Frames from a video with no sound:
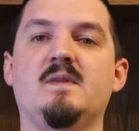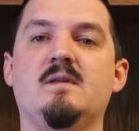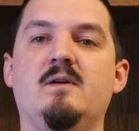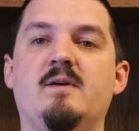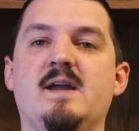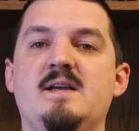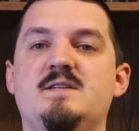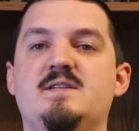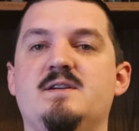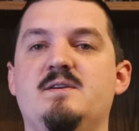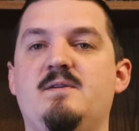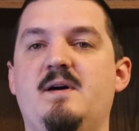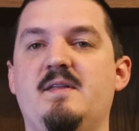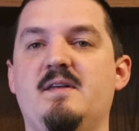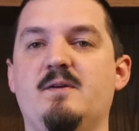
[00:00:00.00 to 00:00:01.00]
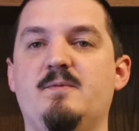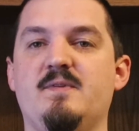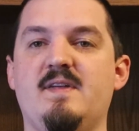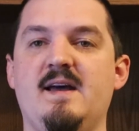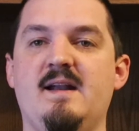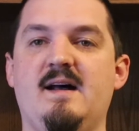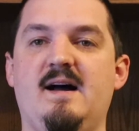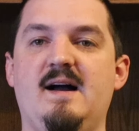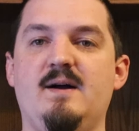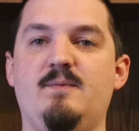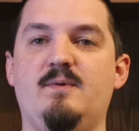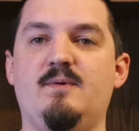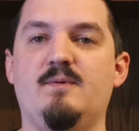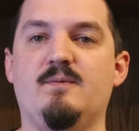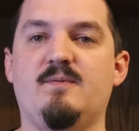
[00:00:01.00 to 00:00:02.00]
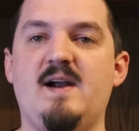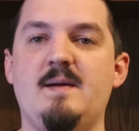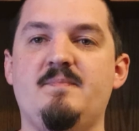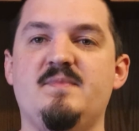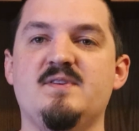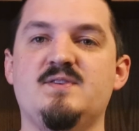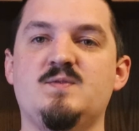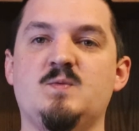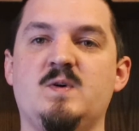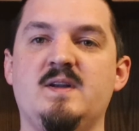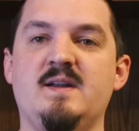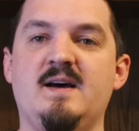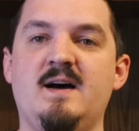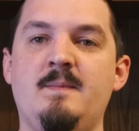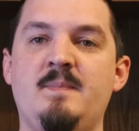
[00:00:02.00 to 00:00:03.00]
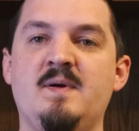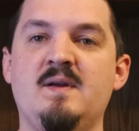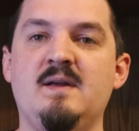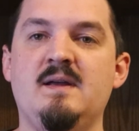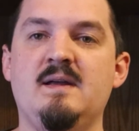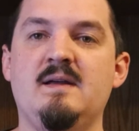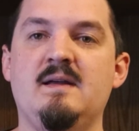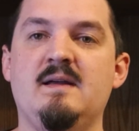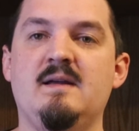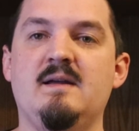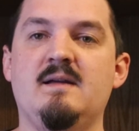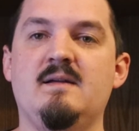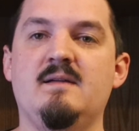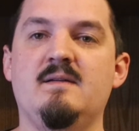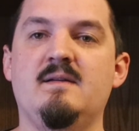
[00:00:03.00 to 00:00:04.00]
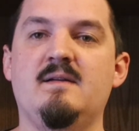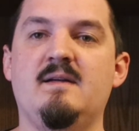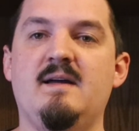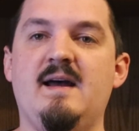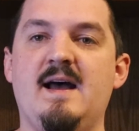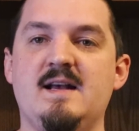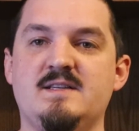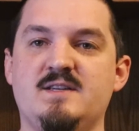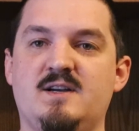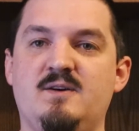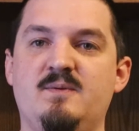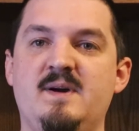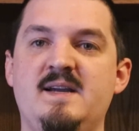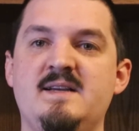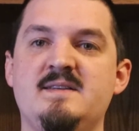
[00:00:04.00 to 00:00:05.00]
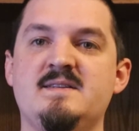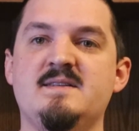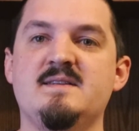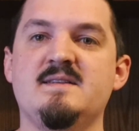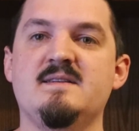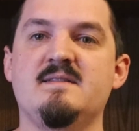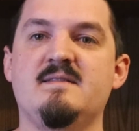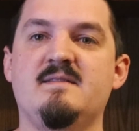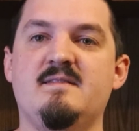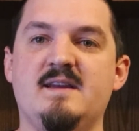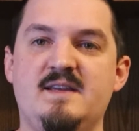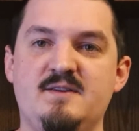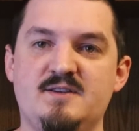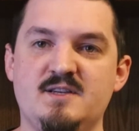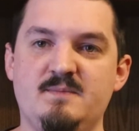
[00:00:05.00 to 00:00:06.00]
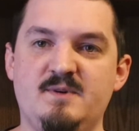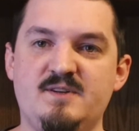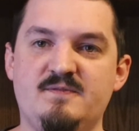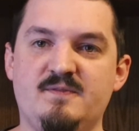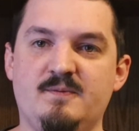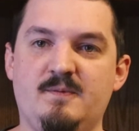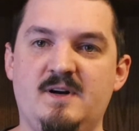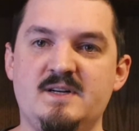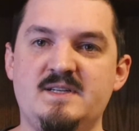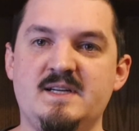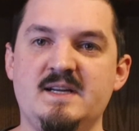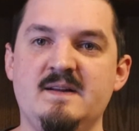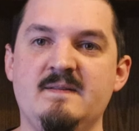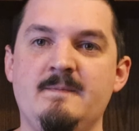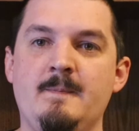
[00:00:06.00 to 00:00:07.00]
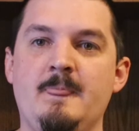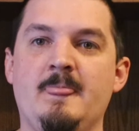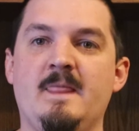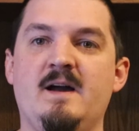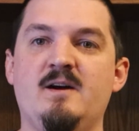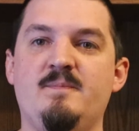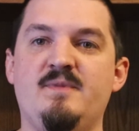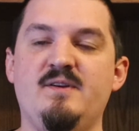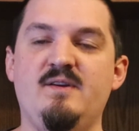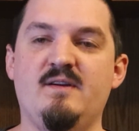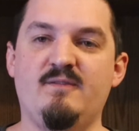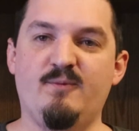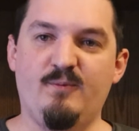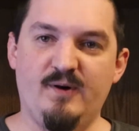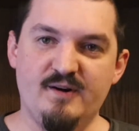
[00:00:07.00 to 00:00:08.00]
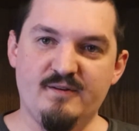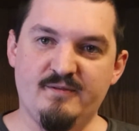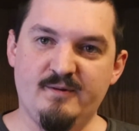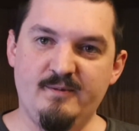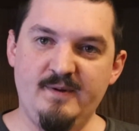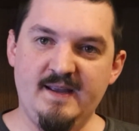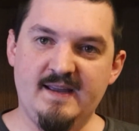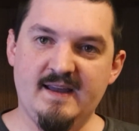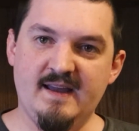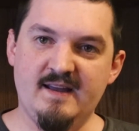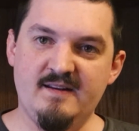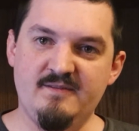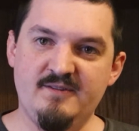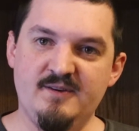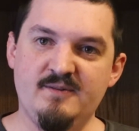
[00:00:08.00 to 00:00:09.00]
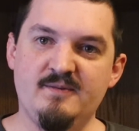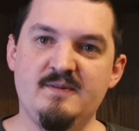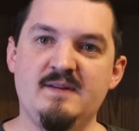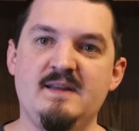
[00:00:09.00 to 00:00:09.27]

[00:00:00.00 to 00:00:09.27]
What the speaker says: Okay, so I think with that I will wrap this one up. As always, thank you so much for watching. I hope that you have a wonderful week ahead of you.